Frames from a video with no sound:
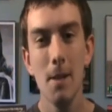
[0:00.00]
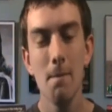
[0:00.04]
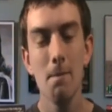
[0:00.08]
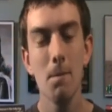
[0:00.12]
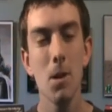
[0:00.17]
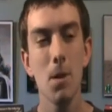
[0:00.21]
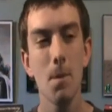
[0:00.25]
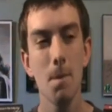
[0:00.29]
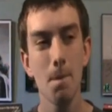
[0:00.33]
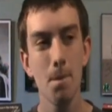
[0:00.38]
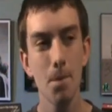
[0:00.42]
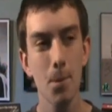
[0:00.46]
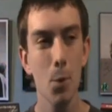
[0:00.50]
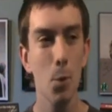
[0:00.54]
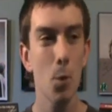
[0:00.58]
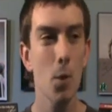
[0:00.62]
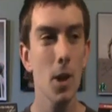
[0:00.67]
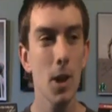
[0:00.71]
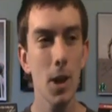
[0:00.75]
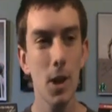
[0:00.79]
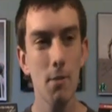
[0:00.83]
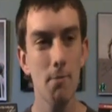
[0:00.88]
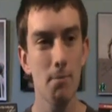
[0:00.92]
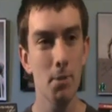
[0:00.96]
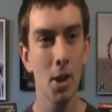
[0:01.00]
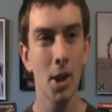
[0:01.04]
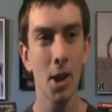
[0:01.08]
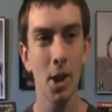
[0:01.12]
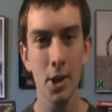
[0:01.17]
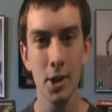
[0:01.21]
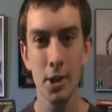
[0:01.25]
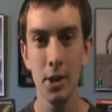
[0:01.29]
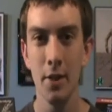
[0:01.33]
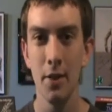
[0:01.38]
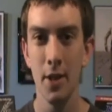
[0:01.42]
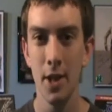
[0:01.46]
But one of the
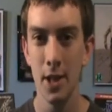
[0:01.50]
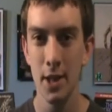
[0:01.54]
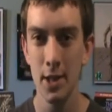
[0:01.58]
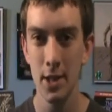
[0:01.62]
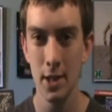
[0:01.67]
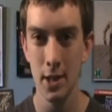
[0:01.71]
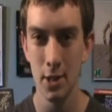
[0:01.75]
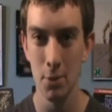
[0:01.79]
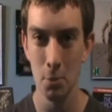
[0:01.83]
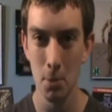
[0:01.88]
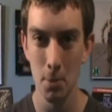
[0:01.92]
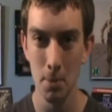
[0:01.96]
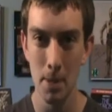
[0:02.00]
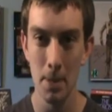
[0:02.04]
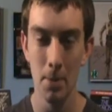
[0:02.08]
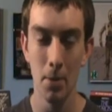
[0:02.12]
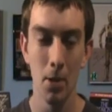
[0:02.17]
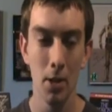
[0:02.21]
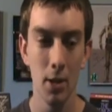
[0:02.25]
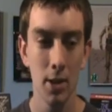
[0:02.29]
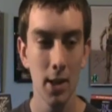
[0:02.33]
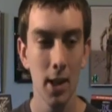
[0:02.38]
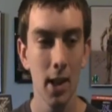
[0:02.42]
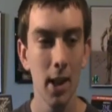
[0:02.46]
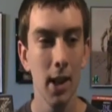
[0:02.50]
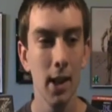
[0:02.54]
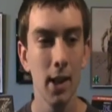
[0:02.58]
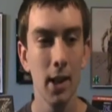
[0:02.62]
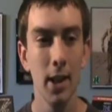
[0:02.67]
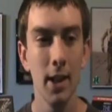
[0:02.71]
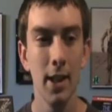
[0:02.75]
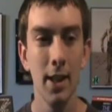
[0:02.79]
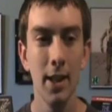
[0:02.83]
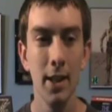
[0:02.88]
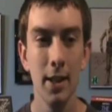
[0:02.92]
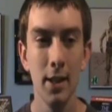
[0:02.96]
perks of this is what people are saying
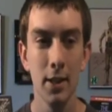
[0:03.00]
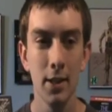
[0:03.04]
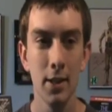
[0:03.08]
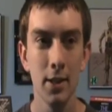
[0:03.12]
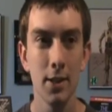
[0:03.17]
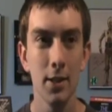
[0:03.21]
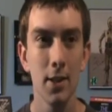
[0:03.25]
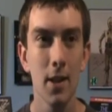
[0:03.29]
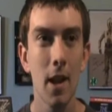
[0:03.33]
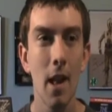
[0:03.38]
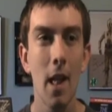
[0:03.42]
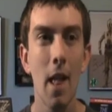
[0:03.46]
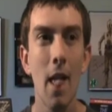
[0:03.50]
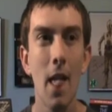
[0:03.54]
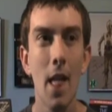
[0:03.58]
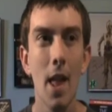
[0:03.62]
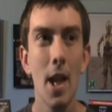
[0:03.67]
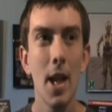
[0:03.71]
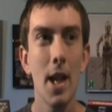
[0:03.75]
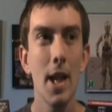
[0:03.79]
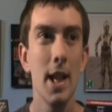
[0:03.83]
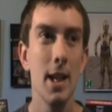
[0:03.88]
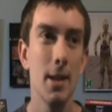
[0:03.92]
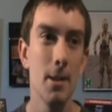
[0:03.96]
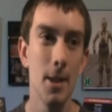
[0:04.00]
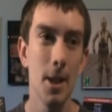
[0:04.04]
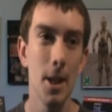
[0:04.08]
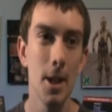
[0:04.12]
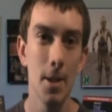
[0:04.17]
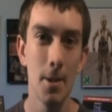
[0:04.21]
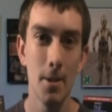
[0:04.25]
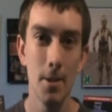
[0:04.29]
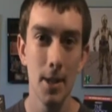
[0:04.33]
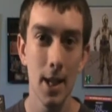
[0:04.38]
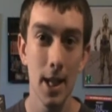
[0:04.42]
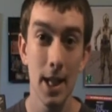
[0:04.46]
is he
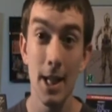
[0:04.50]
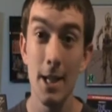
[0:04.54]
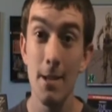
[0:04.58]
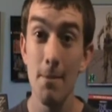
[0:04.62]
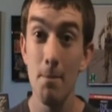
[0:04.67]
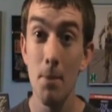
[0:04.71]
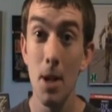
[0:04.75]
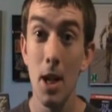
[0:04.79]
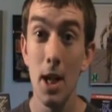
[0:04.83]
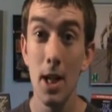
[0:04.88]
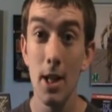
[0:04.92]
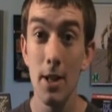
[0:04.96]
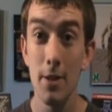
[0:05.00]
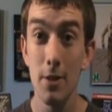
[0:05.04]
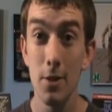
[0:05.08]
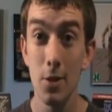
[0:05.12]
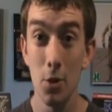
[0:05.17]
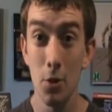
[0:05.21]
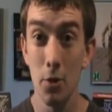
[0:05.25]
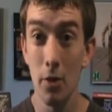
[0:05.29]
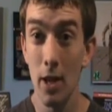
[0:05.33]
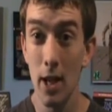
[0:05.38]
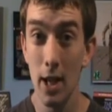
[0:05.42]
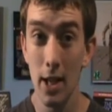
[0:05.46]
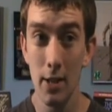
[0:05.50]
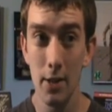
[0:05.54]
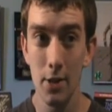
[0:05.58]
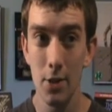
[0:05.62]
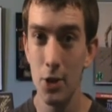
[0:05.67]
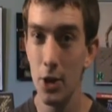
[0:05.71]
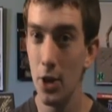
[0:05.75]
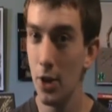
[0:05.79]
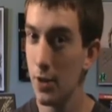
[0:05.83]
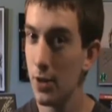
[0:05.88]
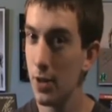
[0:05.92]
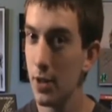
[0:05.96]
there then he might direct
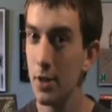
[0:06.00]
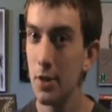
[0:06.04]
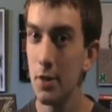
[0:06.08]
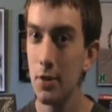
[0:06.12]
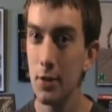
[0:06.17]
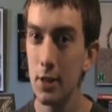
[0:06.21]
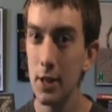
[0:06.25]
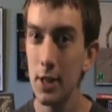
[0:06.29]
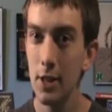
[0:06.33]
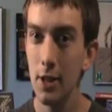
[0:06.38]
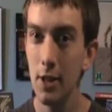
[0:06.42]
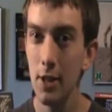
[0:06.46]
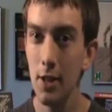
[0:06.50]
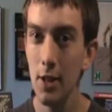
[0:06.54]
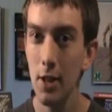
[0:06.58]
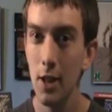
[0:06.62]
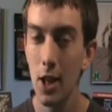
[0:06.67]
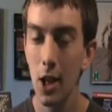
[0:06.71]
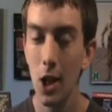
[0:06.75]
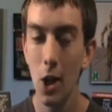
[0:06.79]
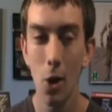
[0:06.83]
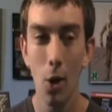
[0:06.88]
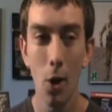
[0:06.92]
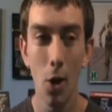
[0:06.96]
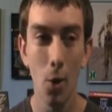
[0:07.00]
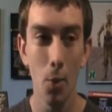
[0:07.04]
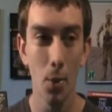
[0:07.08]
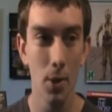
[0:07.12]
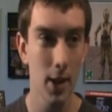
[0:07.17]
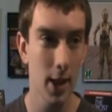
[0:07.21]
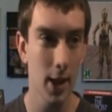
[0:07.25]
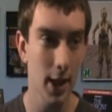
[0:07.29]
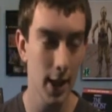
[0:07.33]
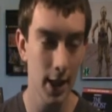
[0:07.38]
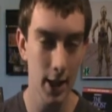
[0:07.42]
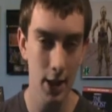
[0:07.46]
Justice League, or
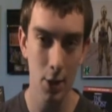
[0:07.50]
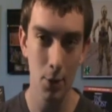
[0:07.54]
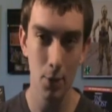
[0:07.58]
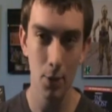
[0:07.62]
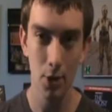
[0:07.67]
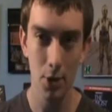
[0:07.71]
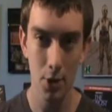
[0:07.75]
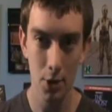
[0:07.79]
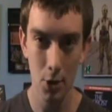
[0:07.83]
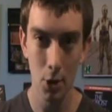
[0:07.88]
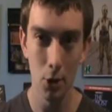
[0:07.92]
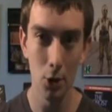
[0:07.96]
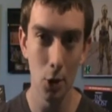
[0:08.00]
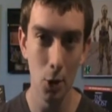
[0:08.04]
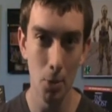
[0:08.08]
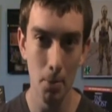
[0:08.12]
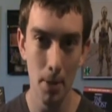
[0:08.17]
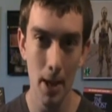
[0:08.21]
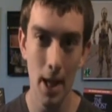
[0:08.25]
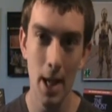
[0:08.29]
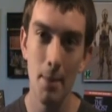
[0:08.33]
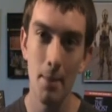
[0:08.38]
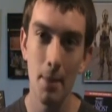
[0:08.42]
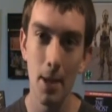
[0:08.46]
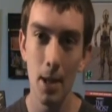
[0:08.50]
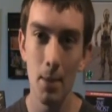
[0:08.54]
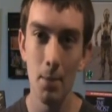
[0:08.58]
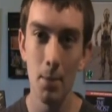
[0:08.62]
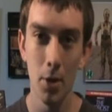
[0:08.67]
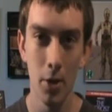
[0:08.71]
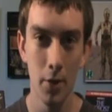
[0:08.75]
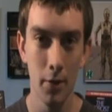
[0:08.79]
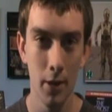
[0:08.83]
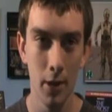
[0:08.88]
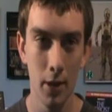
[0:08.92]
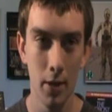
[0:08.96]
when they get to a solo Batman
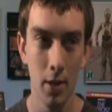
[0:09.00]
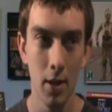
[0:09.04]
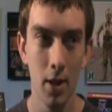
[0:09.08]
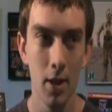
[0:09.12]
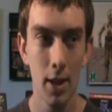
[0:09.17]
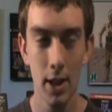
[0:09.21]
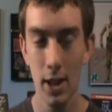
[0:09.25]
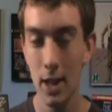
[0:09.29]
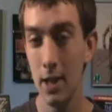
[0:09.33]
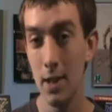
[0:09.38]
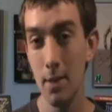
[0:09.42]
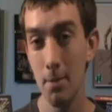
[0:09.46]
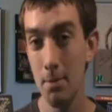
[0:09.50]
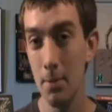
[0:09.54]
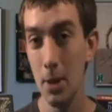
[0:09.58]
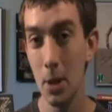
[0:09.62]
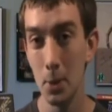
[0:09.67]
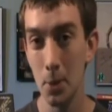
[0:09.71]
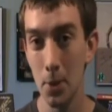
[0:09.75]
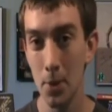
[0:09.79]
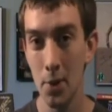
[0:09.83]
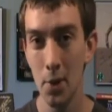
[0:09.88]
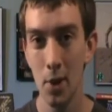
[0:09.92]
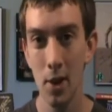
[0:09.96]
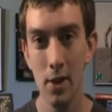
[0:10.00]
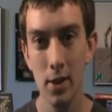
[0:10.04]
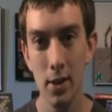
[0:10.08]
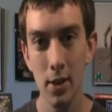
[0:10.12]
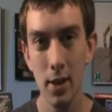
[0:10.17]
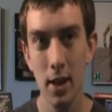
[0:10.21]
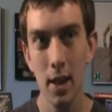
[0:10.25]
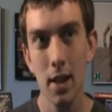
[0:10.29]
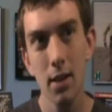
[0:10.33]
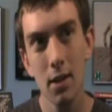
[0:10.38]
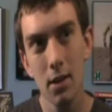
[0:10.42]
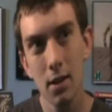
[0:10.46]
movie, he can be able to direct it.
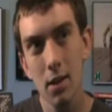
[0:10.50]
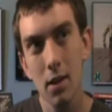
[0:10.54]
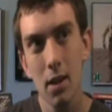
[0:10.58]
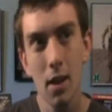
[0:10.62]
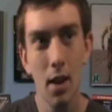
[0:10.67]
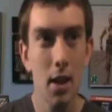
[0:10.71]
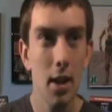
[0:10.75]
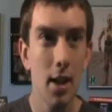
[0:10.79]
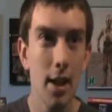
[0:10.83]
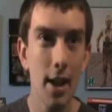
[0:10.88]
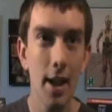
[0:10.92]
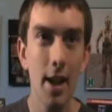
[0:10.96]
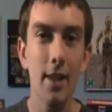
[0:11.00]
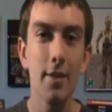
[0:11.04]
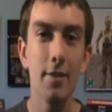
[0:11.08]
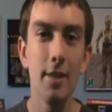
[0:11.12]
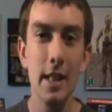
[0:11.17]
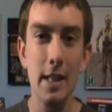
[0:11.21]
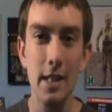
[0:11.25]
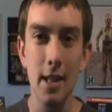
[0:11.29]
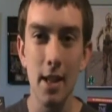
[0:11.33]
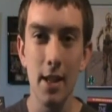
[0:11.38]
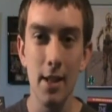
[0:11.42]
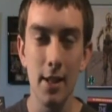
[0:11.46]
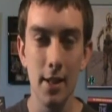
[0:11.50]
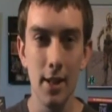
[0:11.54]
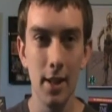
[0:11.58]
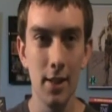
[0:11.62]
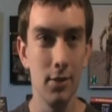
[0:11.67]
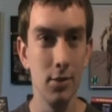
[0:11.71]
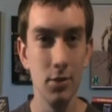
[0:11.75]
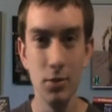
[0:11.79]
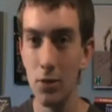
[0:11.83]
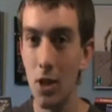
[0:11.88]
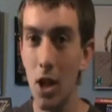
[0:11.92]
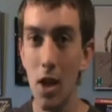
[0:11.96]
And yeah, I like the idea. I
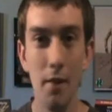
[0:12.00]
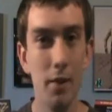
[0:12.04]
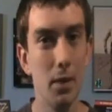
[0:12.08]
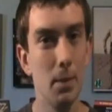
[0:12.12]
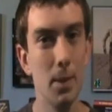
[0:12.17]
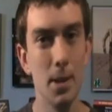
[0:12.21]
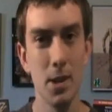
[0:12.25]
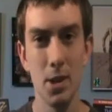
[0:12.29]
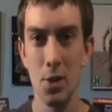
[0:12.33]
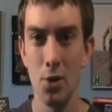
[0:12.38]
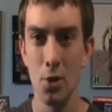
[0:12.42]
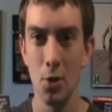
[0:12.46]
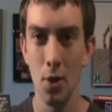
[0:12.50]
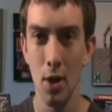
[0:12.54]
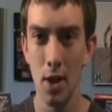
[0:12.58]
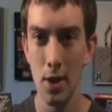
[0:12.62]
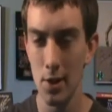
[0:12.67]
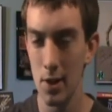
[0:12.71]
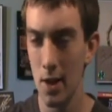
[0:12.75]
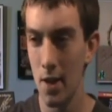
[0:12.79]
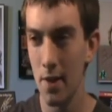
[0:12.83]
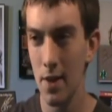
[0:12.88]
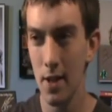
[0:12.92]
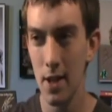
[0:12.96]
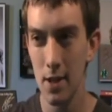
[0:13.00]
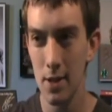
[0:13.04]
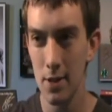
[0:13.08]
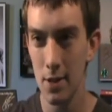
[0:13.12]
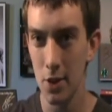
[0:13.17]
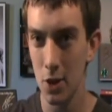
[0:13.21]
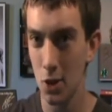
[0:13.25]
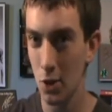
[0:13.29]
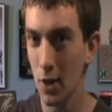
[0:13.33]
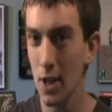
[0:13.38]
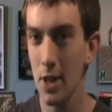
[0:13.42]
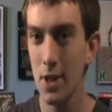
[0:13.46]
love him as a director. I think he's a
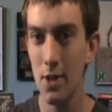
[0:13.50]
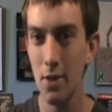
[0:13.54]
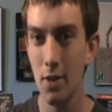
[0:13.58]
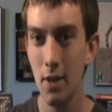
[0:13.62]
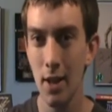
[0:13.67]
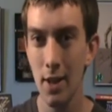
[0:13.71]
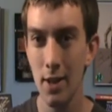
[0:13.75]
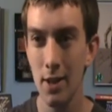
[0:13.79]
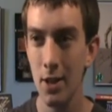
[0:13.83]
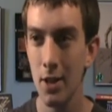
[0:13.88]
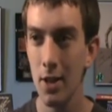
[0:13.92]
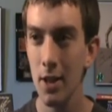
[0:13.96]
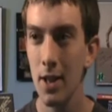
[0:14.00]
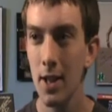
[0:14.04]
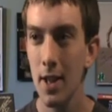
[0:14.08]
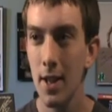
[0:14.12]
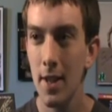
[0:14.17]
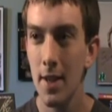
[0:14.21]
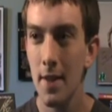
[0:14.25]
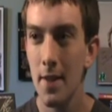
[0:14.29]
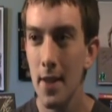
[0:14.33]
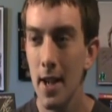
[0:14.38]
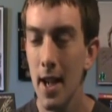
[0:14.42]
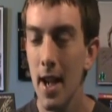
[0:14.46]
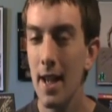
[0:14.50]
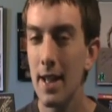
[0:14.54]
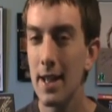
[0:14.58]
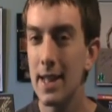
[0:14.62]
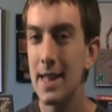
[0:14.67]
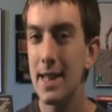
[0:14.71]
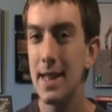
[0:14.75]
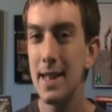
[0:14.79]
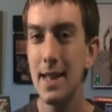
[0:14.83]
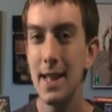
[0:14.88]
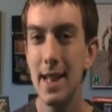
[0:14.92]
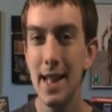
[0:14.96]
great director, a
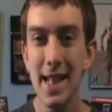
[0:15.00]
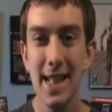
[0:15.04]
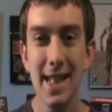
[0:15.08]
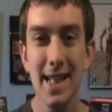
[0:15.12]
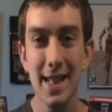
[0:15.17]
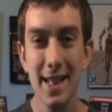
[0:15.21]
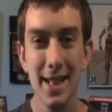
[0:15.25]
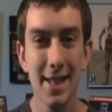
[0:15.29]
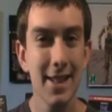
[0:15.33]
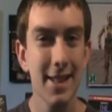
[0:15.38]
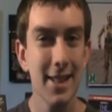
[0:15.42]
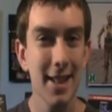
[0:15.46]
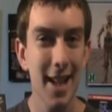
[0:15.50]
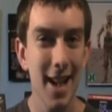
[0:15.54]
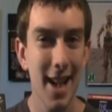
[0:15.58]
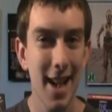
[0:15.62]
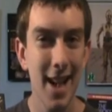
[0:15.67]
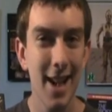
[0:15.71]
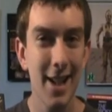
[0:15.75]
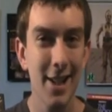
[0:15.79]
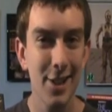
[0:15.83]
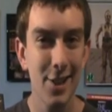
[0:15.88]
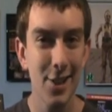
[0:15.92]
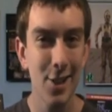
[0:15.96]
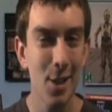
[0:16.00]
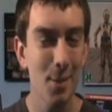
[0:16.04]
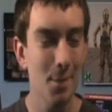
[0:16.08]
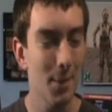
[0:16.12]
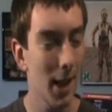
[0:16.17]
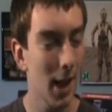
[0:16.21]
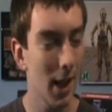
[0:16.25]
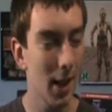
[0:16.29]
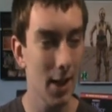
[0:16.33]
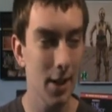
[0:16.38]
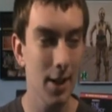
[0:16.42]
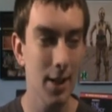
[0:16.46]
decent actor. I'm
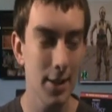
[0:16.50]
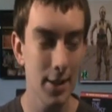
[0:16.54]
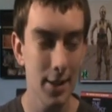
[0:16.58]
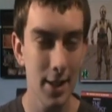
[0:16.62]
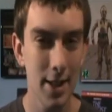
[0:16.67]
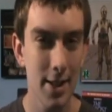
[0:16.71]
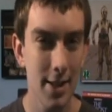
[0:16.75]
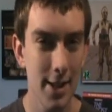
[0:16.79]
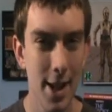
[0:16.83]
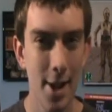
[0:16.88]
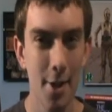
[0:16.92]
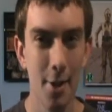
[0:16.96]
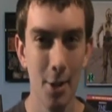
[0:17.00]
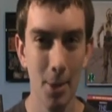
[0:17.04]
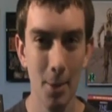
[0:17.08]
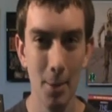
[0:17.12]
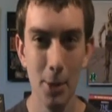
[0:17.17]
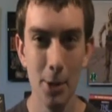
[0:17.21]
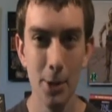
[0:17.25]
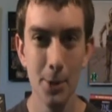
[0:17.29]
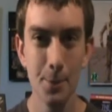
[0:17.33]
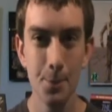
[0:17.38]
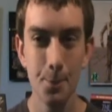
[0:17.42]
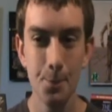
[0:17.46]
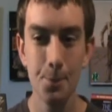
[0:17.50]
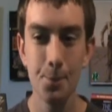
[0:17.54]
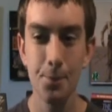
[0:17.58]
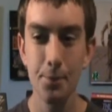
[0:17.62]
not gonna say terrible.